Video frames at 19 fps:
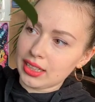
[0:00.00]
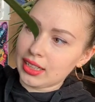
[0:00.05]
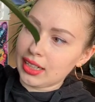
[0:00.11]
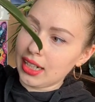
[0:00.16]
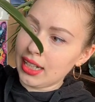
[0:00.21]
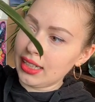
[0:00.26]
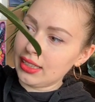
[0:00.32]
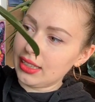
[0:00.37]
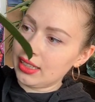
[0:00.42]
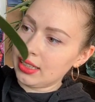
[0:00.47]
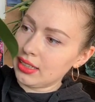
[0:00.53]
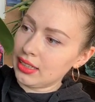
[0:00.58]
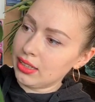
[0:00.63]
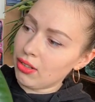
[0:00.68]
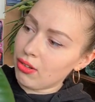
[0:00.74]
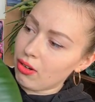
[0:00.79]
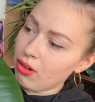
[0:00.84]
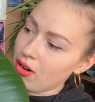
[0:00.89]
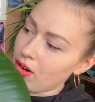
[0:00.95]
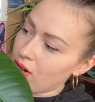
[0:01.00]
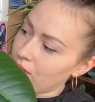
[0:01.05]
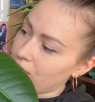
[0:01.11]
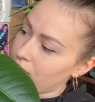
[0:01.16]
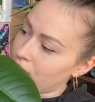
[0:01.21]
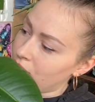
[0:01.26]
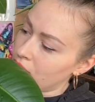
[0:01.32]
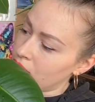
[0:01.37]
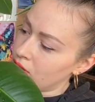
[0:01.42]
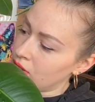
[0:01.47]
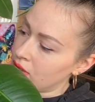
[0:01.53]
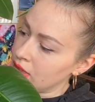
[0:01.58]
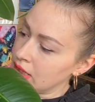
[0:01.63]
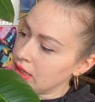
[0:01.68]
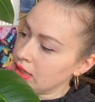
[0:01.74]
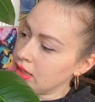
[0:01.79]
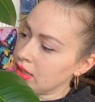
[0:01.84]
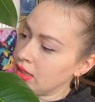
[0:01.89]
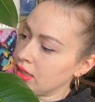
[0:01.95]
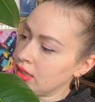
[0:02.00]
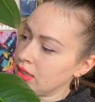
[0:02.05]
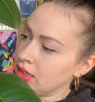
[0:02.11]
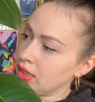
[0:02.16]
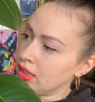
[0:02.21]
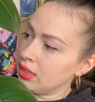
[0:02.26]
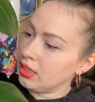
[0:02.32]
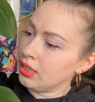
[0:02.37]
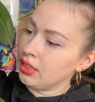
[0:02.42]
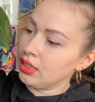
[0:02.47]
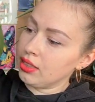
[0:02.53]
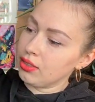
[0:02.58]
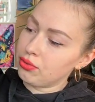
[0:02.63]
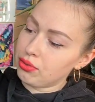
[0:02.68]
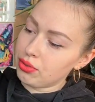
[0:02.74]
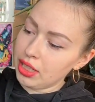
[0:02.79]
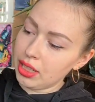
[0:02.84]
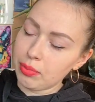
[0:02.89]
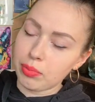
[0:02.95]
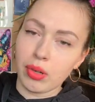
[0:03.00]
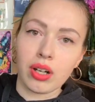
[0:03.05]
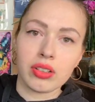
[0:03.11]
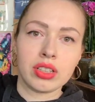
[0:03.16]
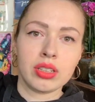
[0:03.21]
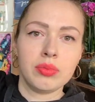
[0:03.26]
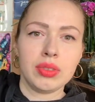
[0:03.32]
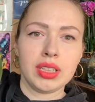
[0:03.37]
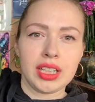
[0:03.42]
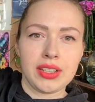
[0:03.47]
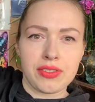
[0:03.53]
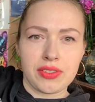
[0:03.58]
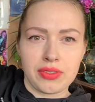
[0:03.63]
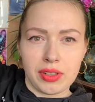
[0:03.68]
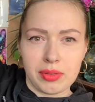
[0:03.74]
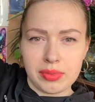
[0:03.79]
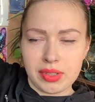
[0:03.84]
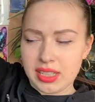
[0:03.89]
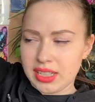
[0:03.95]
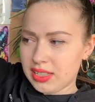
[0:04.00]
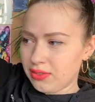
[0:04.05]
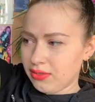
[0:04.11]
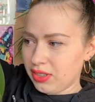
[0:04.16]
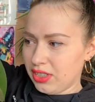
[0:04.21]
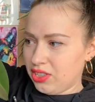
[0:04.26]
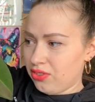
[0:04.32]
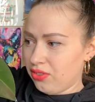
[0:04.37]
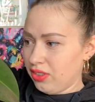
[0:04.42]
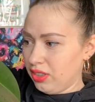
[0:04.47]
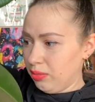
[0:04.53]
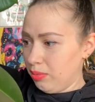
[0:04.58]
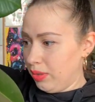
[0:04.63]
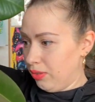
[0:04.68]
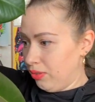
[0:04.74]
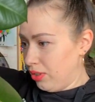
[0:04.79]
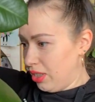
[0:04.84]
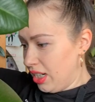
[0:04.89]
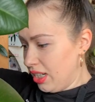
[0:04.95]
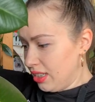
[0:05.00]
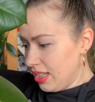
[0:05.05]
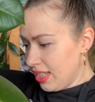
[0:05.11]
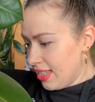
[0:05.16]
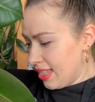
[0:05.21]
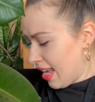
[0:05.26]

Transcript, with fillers: to cut off three bottom leaves from this, which will be really